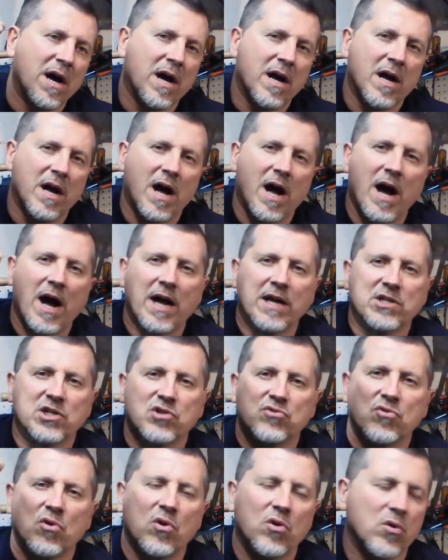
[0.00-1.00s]
high
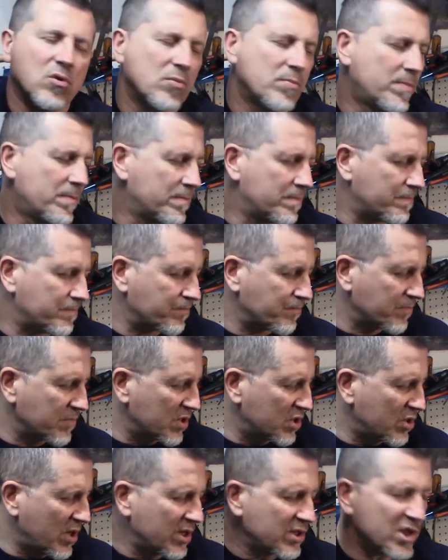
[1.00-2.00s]
strobe.
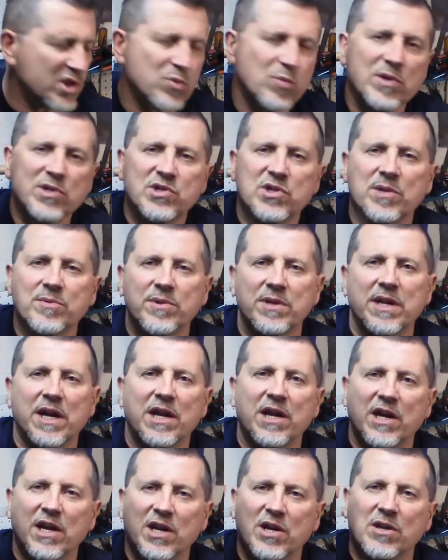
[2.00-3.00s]
So I just want something that
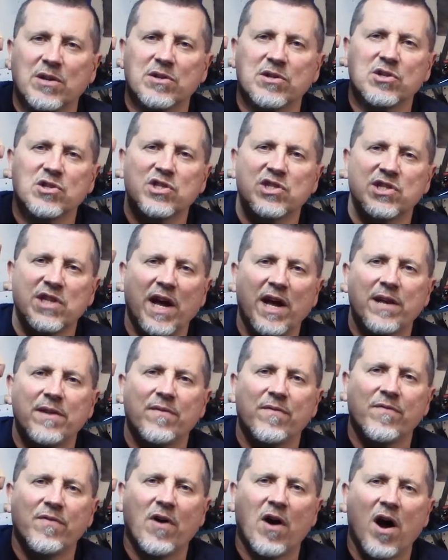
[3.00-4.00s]
you can set
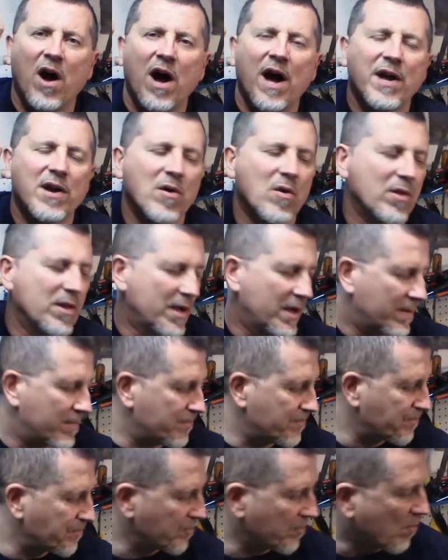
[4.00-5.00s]
for high only.
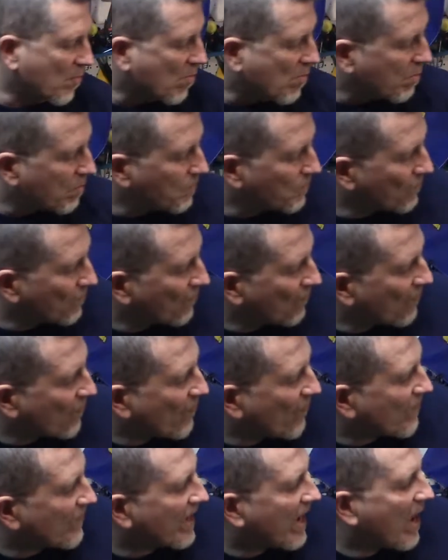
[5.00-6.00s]

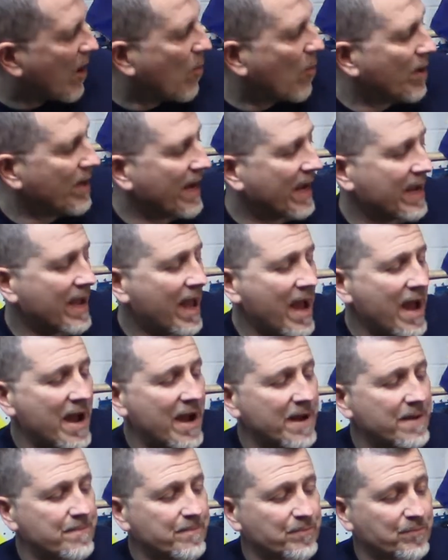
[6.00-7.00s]
And what I
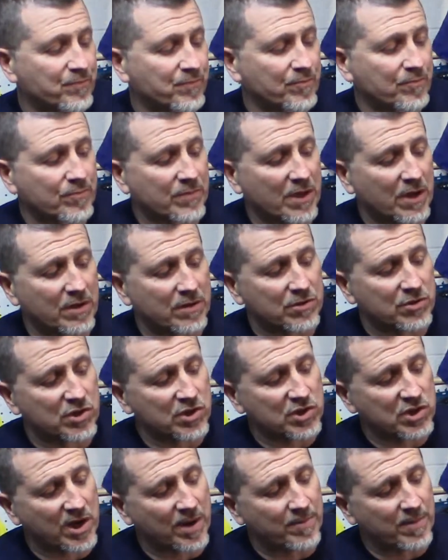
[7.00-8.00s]
got,
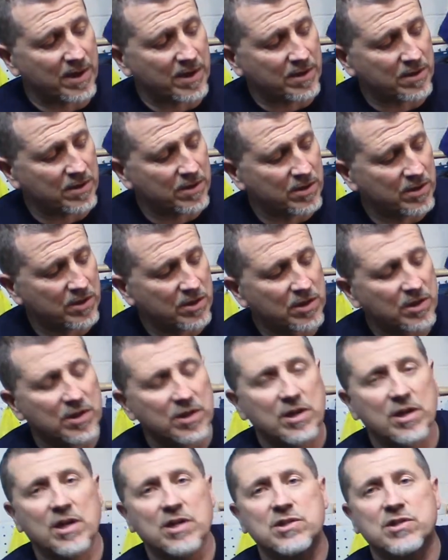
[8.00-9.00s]
just came in,
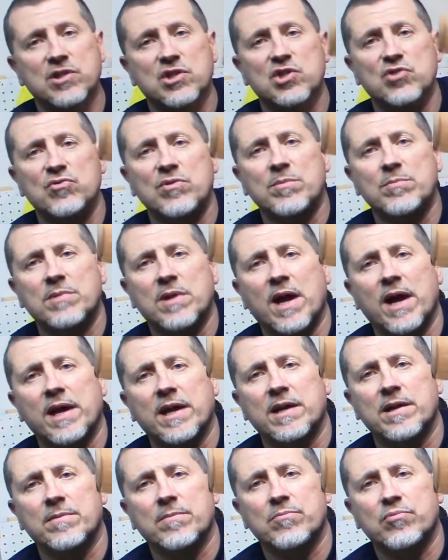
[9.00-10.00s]
is the Streamlight
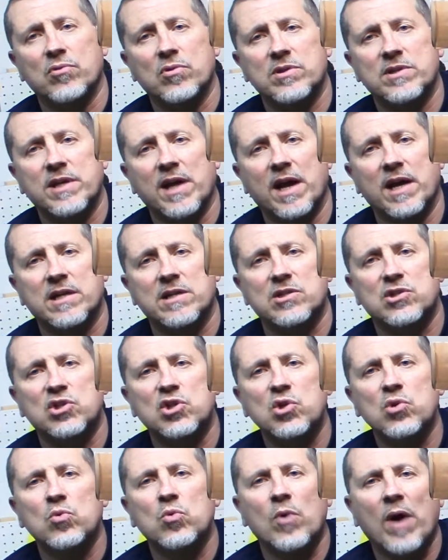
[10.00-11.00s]
Protac
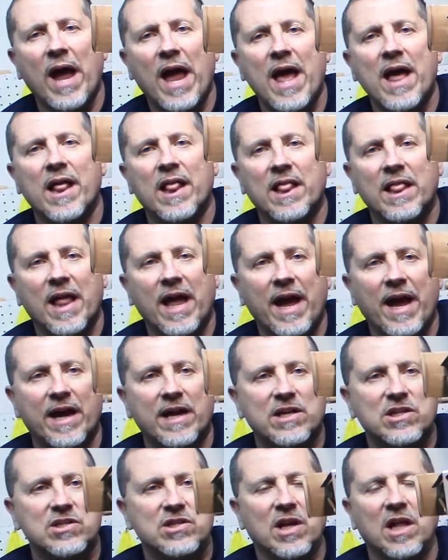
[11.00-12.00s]

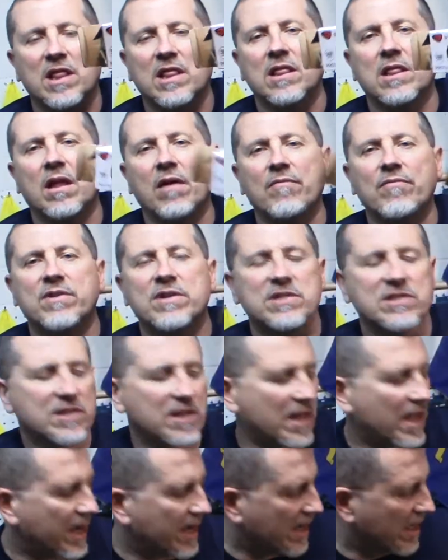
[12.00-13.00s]
2LX. Love this
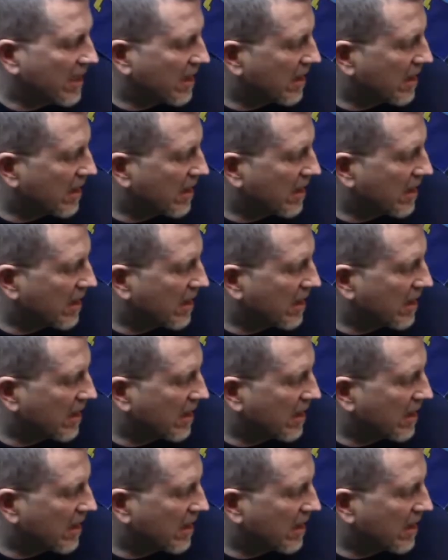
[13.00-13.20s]
light.